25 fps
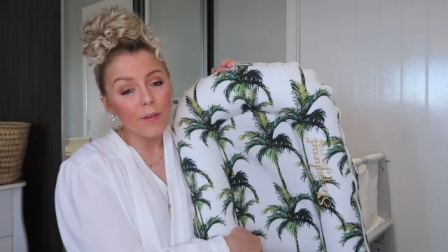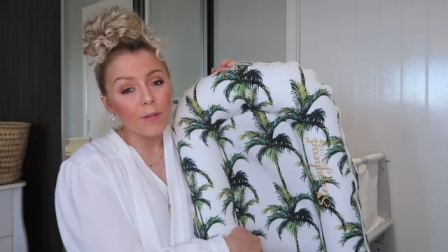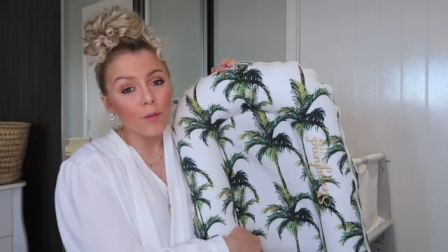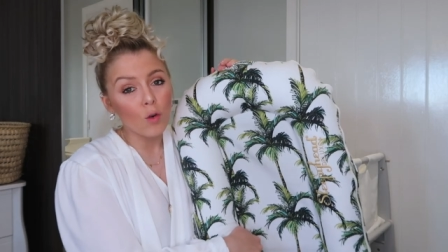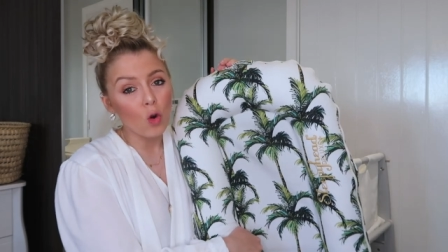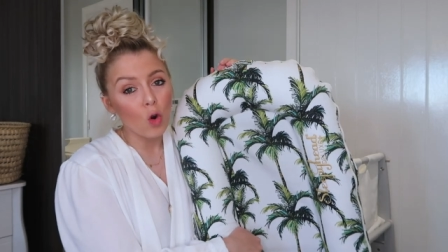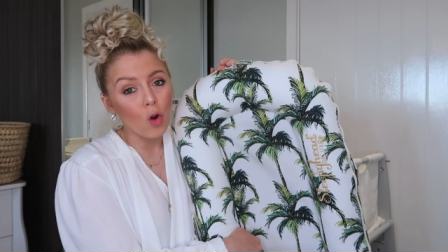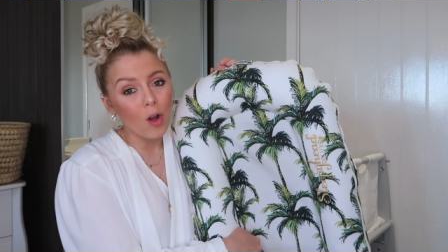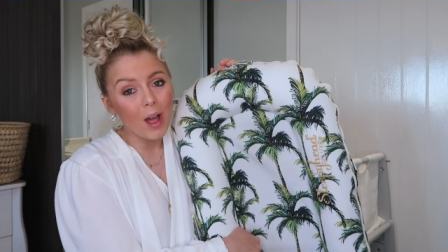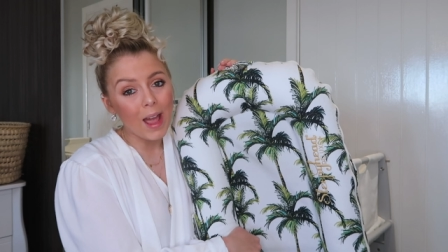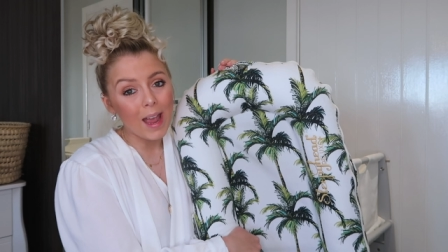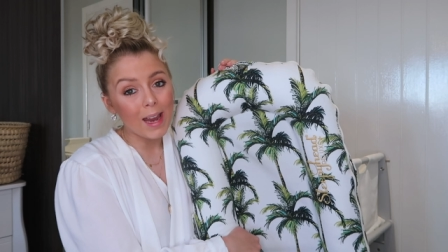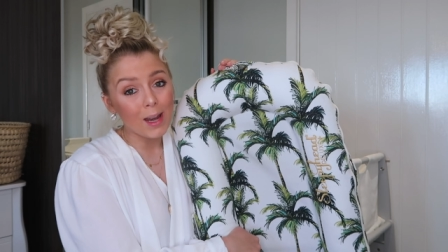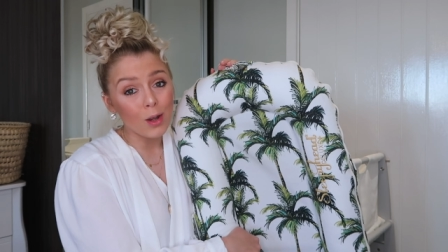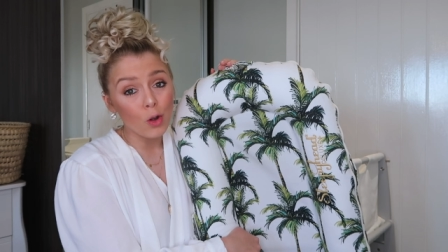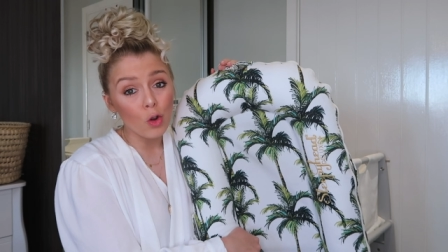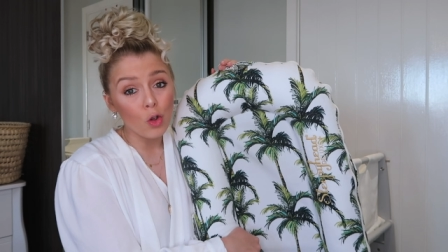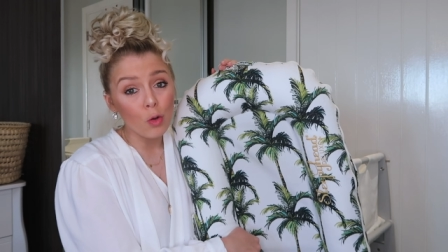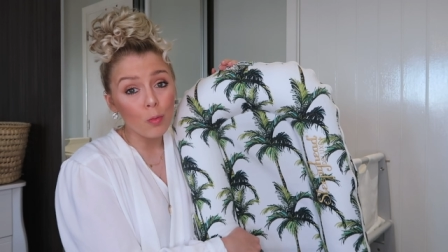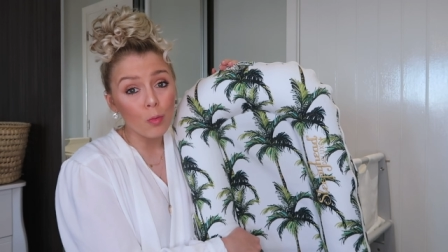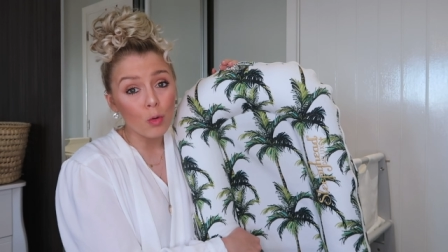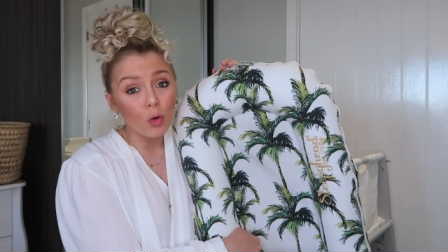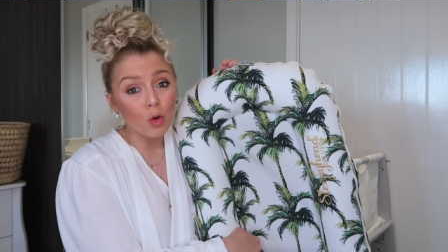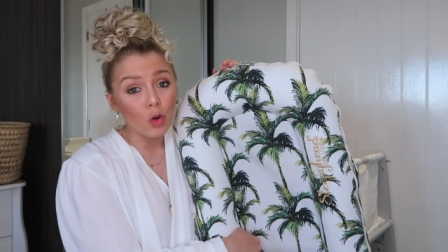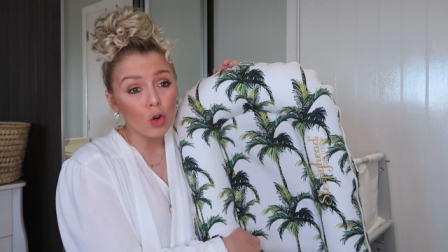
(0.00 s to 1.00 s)
for a
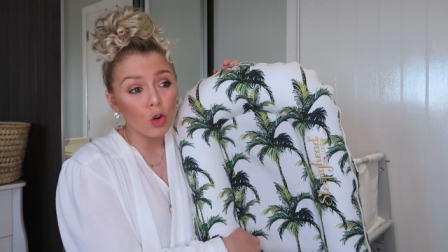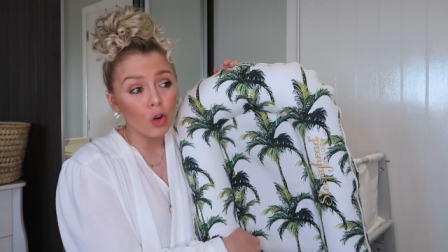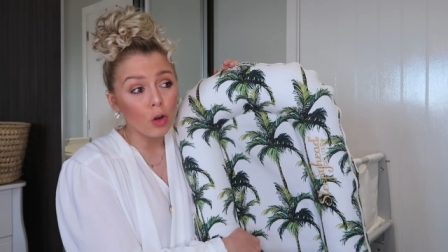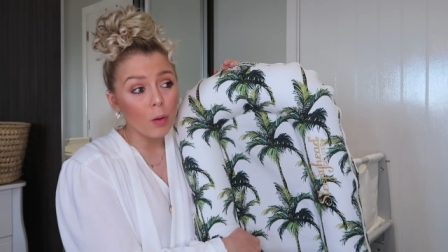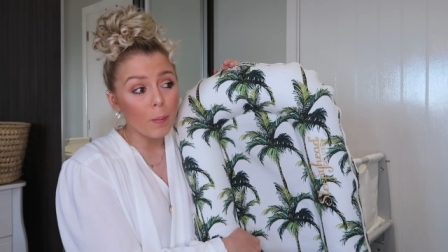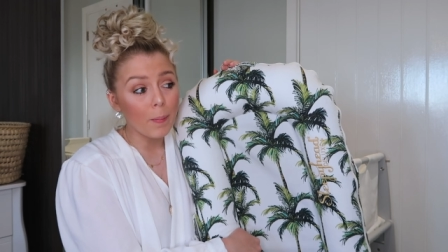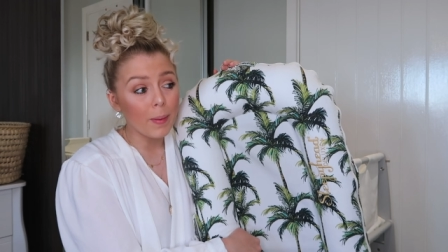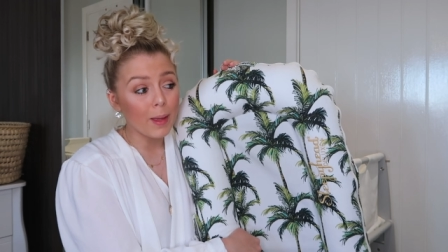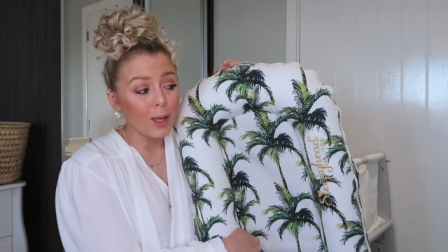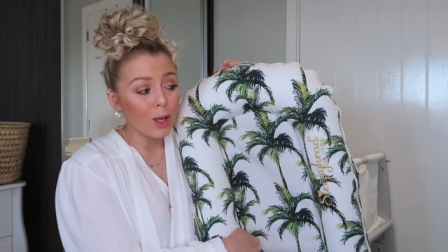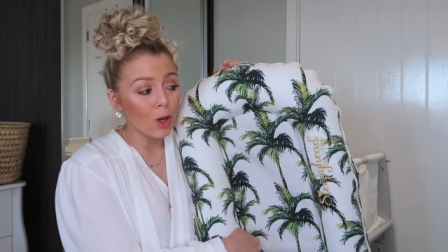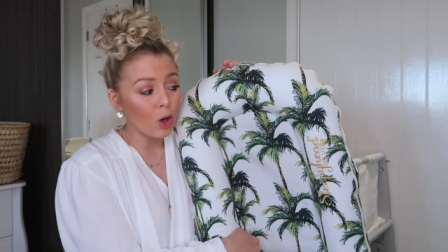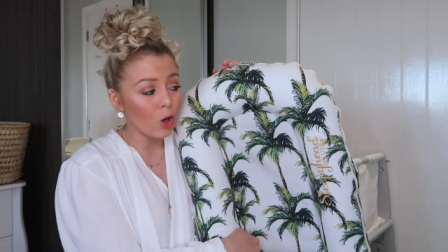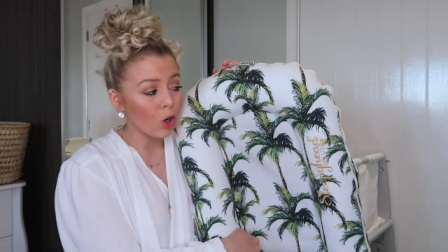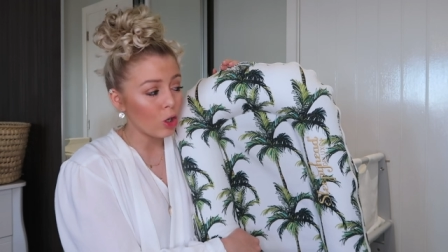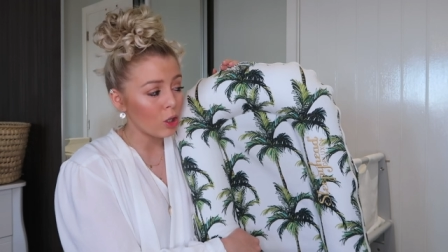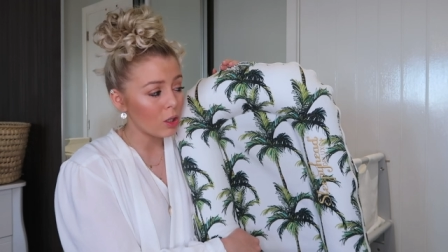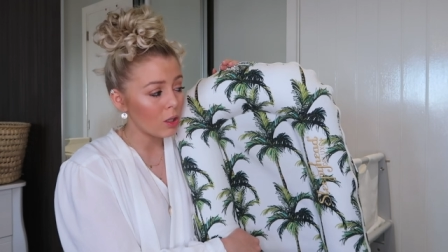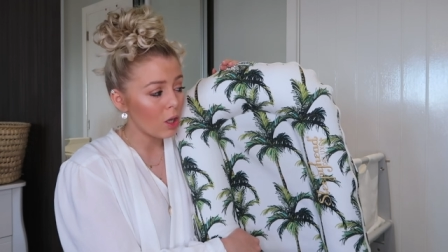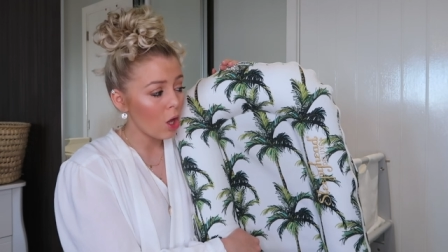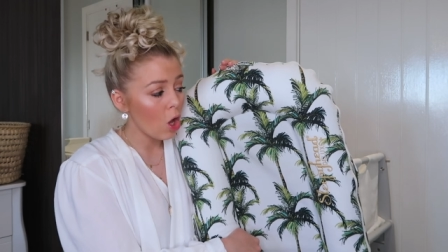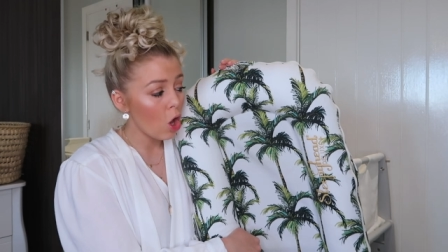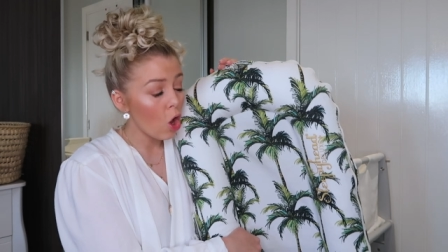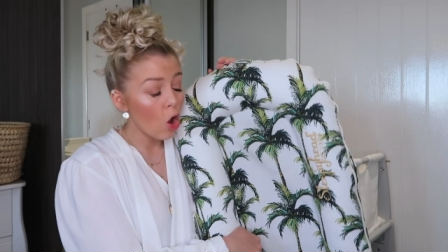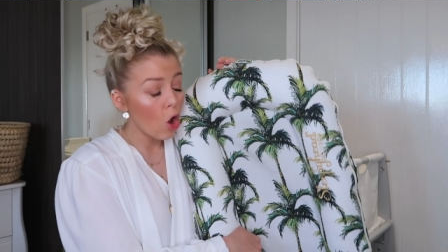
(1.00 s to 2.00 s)
newborn because